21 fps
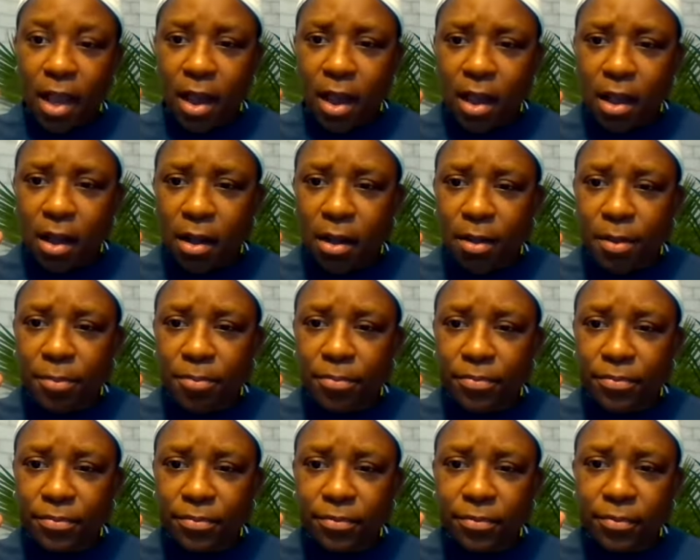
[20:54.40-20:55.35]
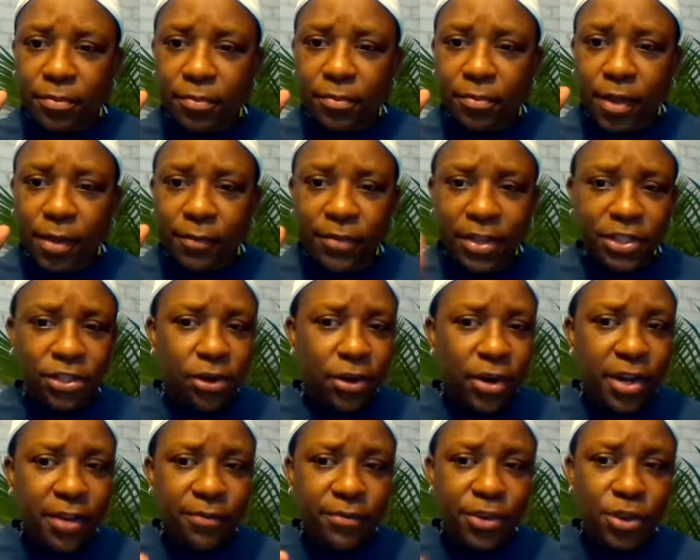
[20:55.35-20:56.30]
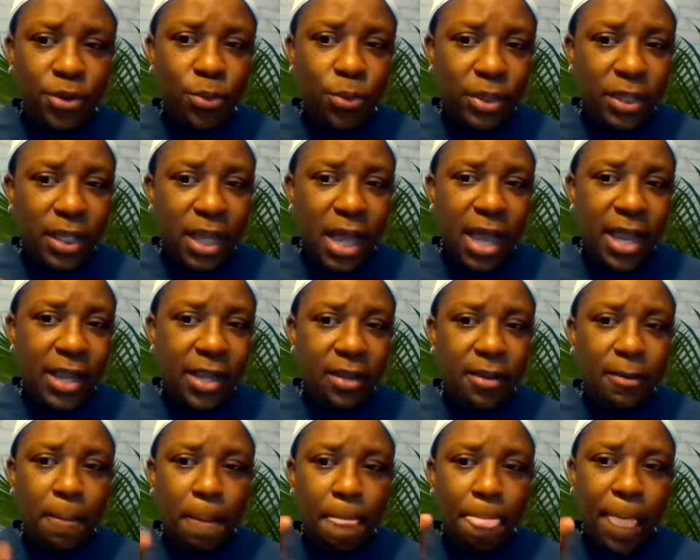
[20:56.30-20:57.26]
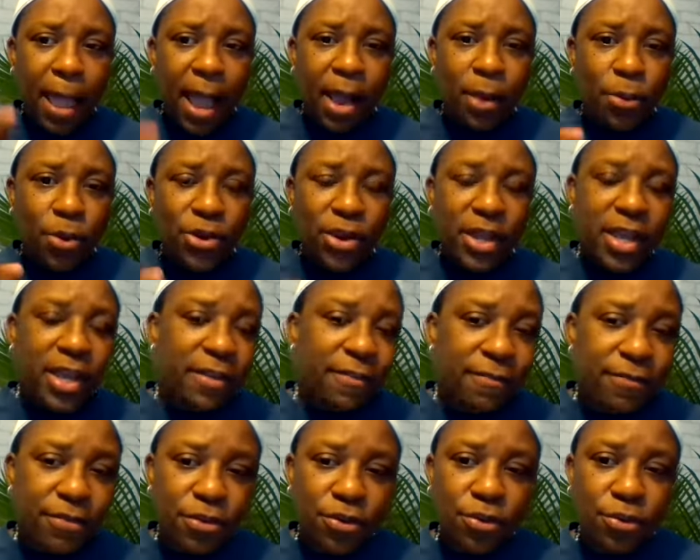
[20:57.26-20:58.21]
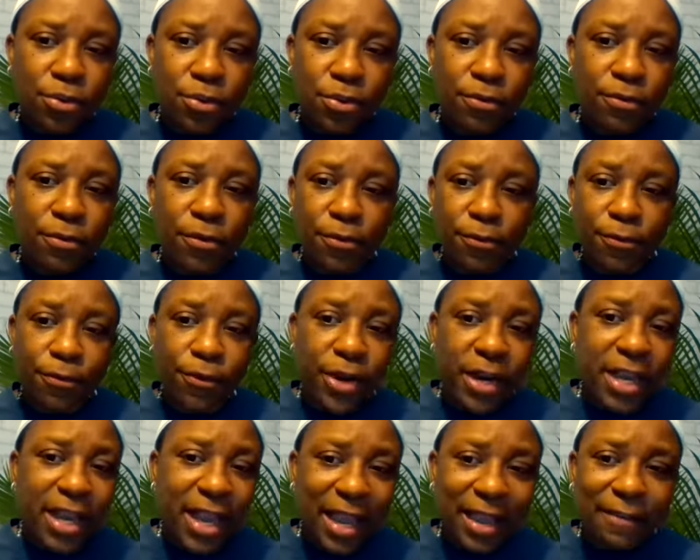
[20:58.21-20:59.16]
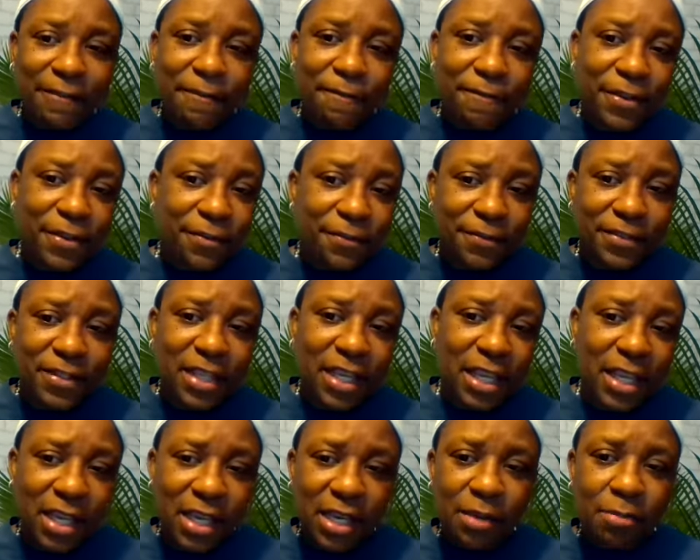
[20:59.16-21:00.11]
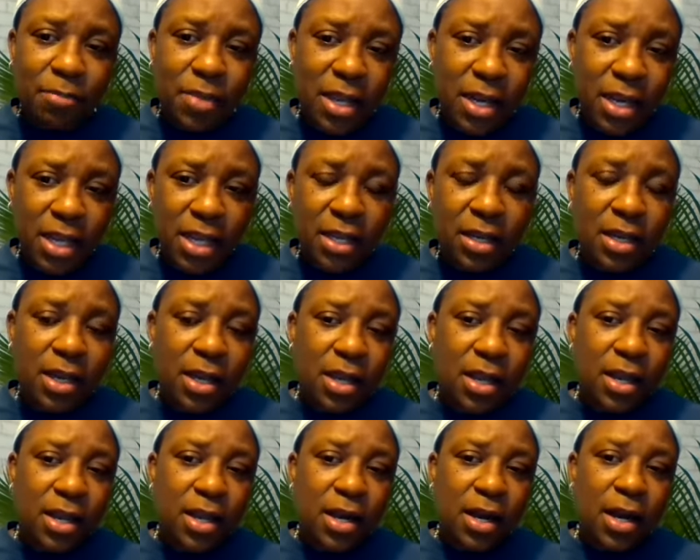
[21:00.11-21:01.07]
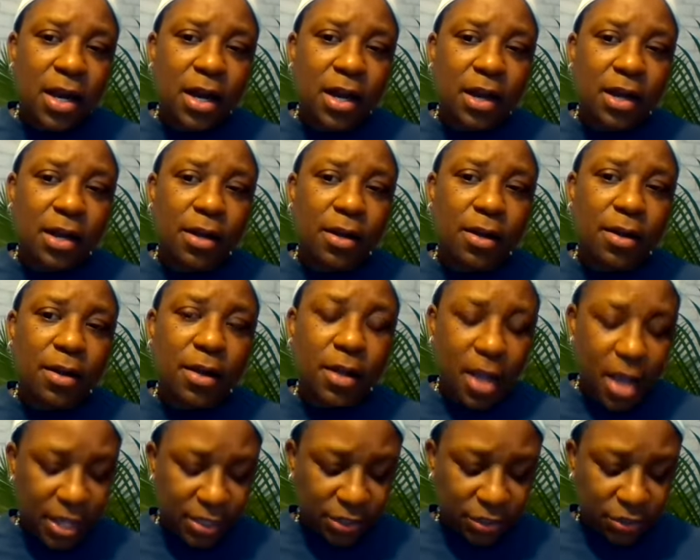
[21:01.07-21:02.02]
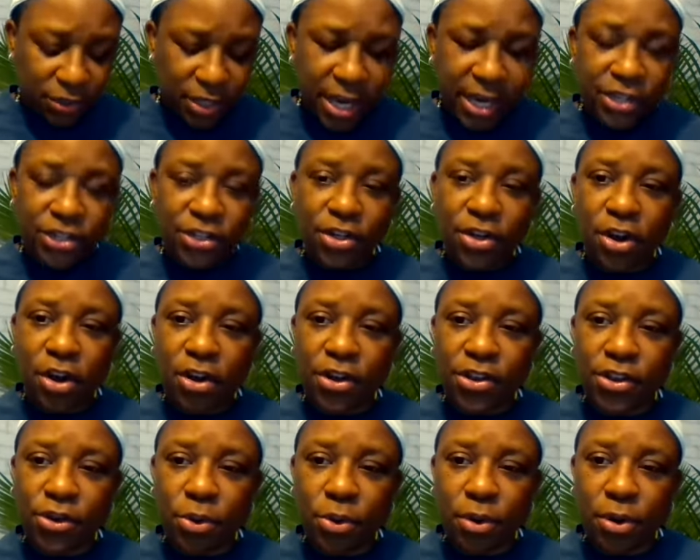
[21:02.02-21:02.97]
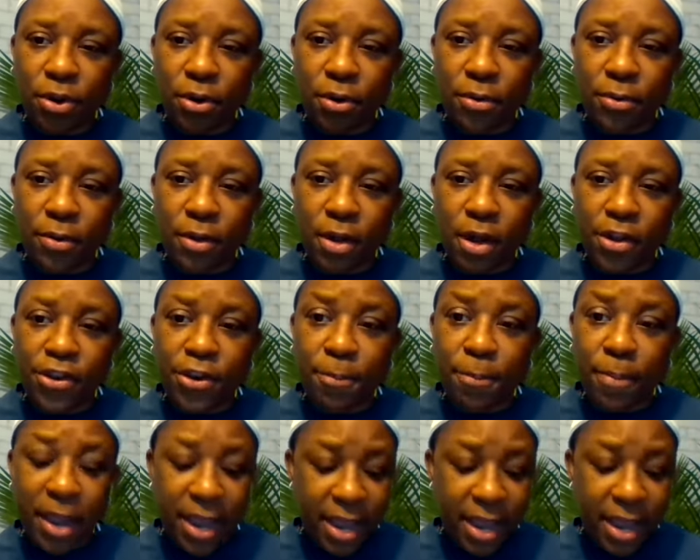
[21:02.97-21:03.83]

Um, Victoria, if you would like, I will give you for free a 15 minute uh, consultation on your on your